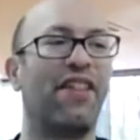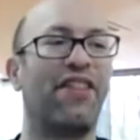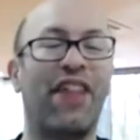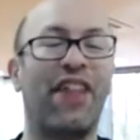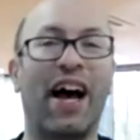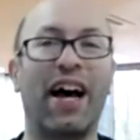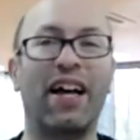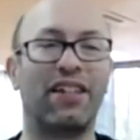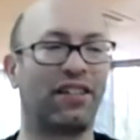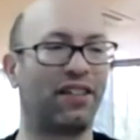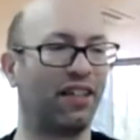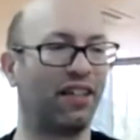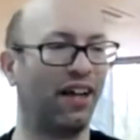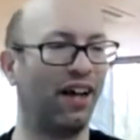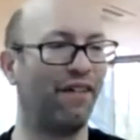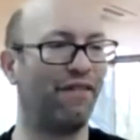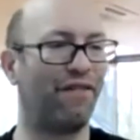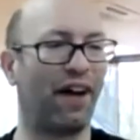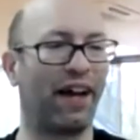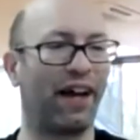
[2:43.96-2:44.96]
That's
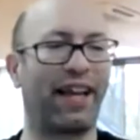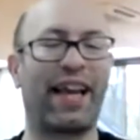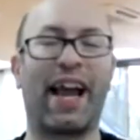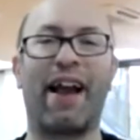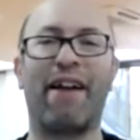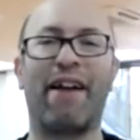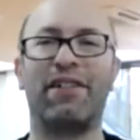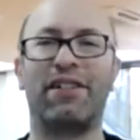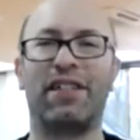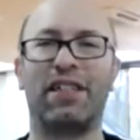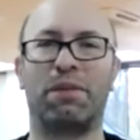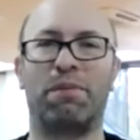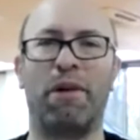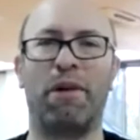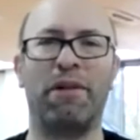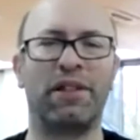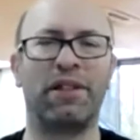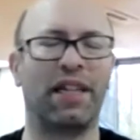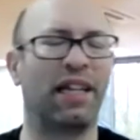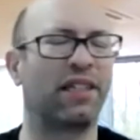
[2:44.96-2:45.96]
vicarious
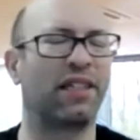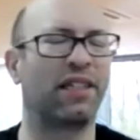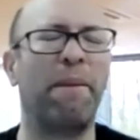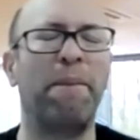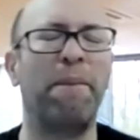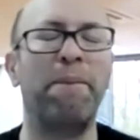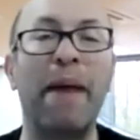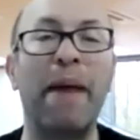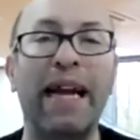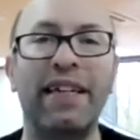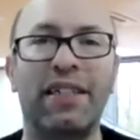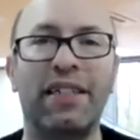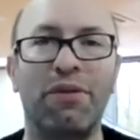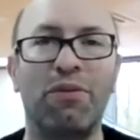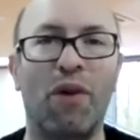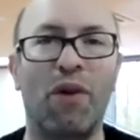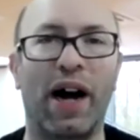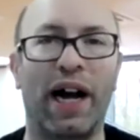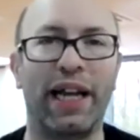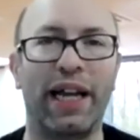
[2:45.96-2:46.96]
experience. That's an
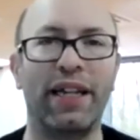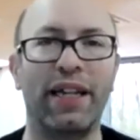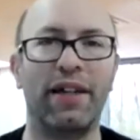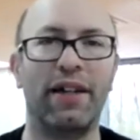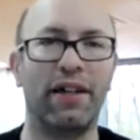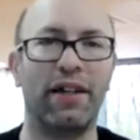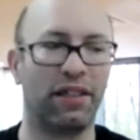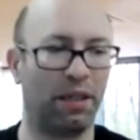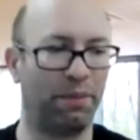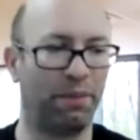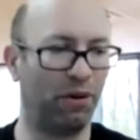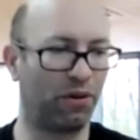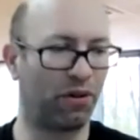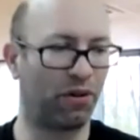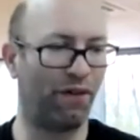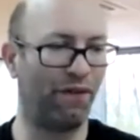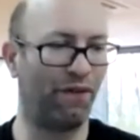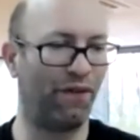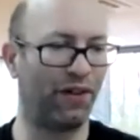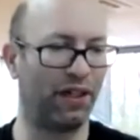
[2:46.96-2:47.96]
amazing way to build
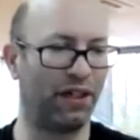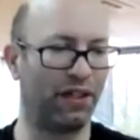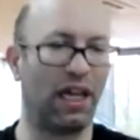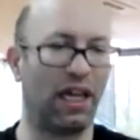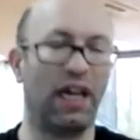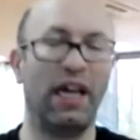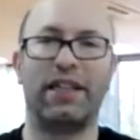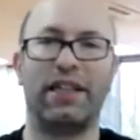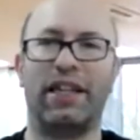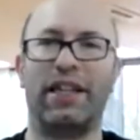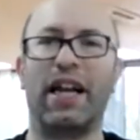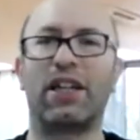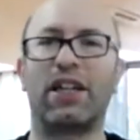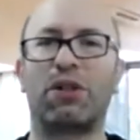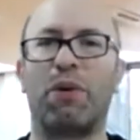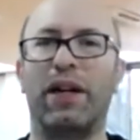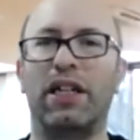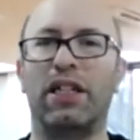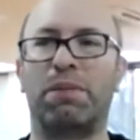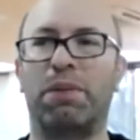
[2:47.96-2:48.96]
confidence. The
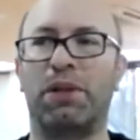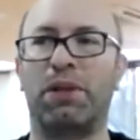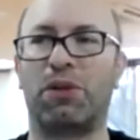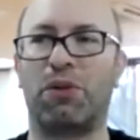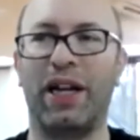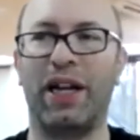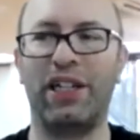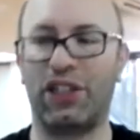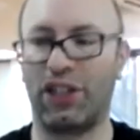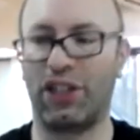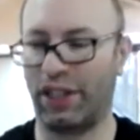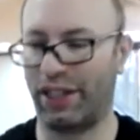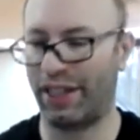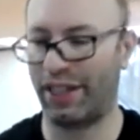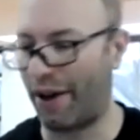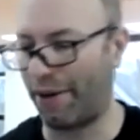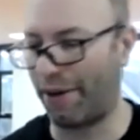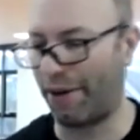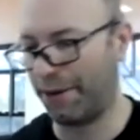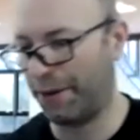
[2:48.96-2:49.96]
next way is persuasion.
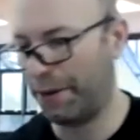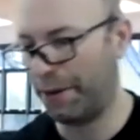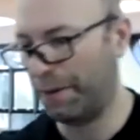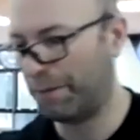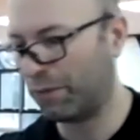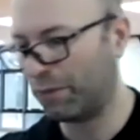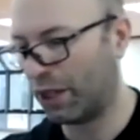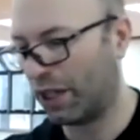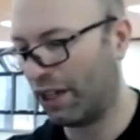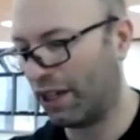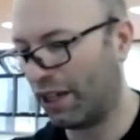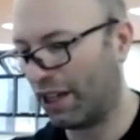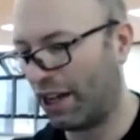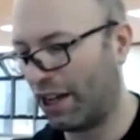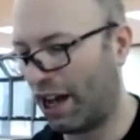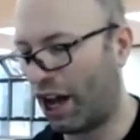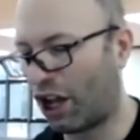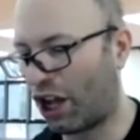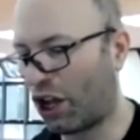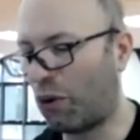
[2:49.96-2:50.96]
Now,
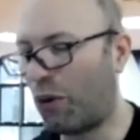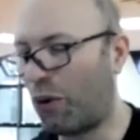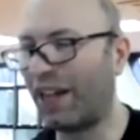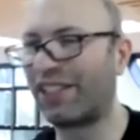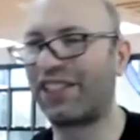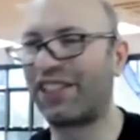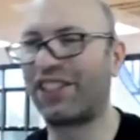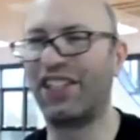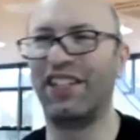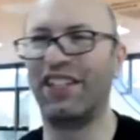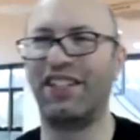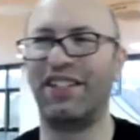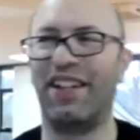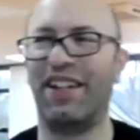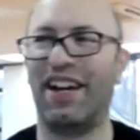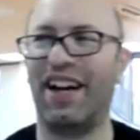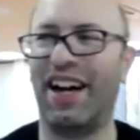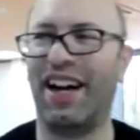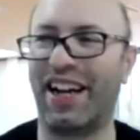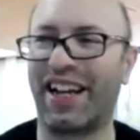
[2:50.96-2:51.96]
a question,
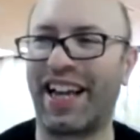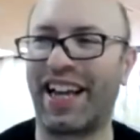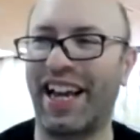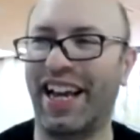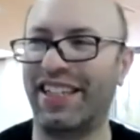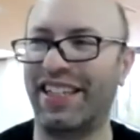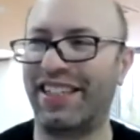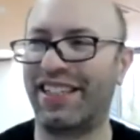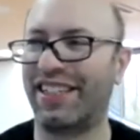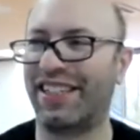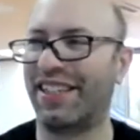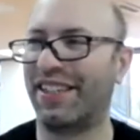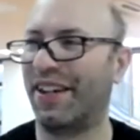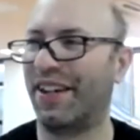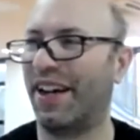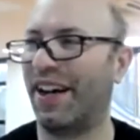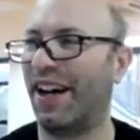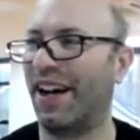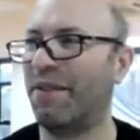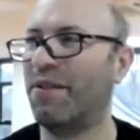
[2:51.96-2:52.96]
kids.
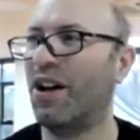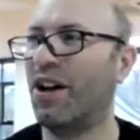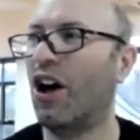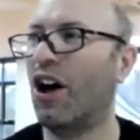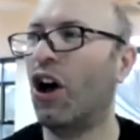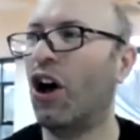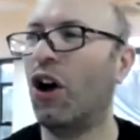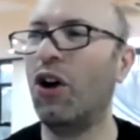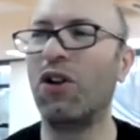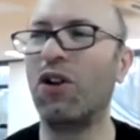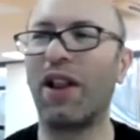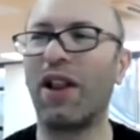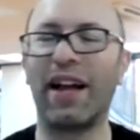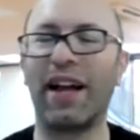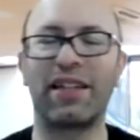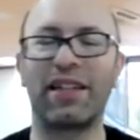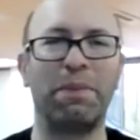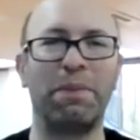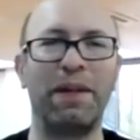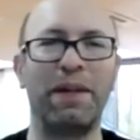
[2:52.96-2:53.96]
Who
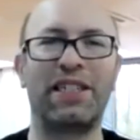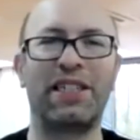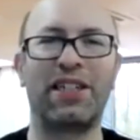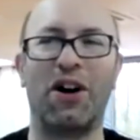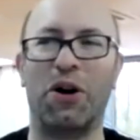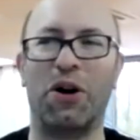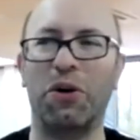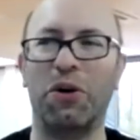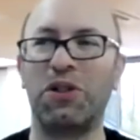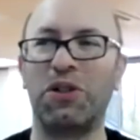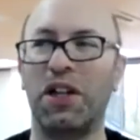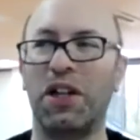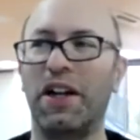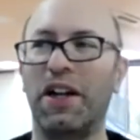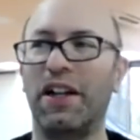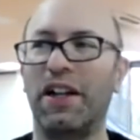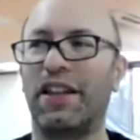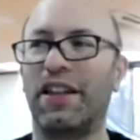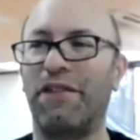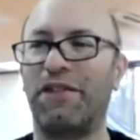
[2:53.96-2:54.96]
likes to be told
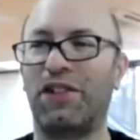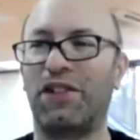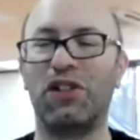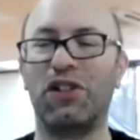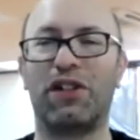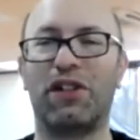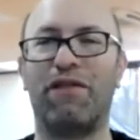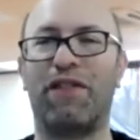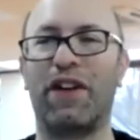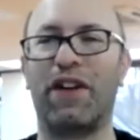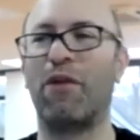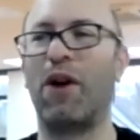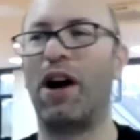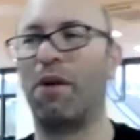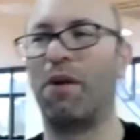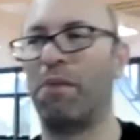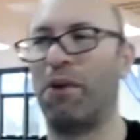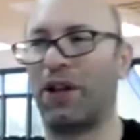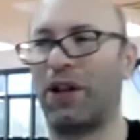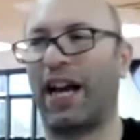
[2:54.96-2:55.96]
they've done something
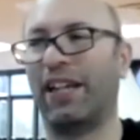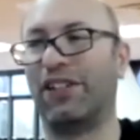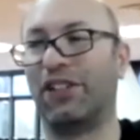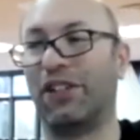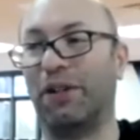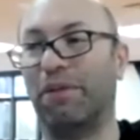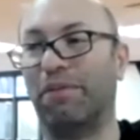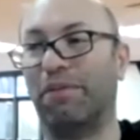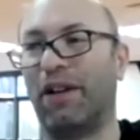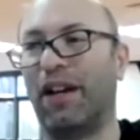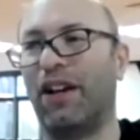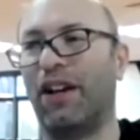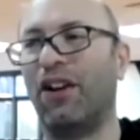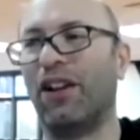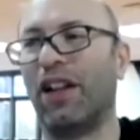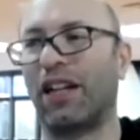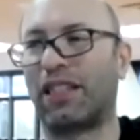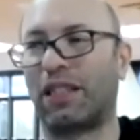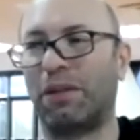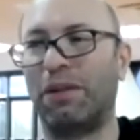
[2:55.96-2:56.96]
well? Put your hands up. Who
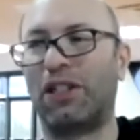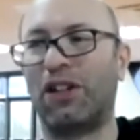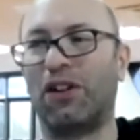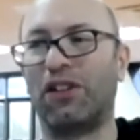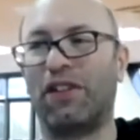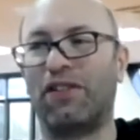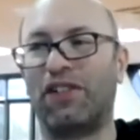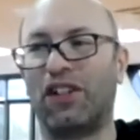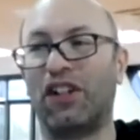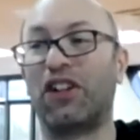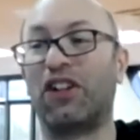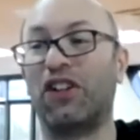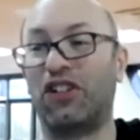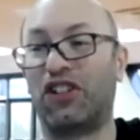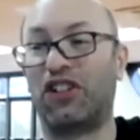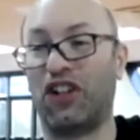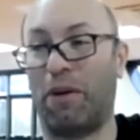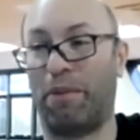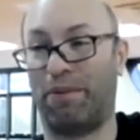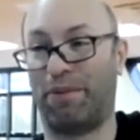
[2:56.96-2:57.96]
likes to be told they've done a good
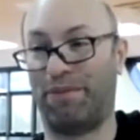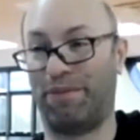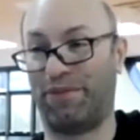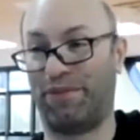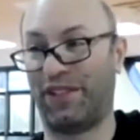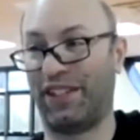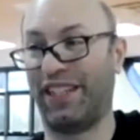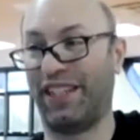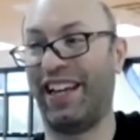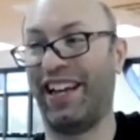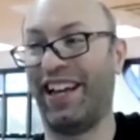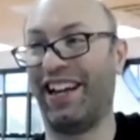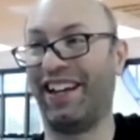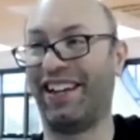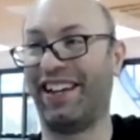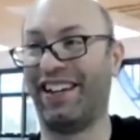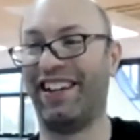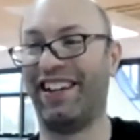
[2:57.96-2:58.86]
job? Yeah.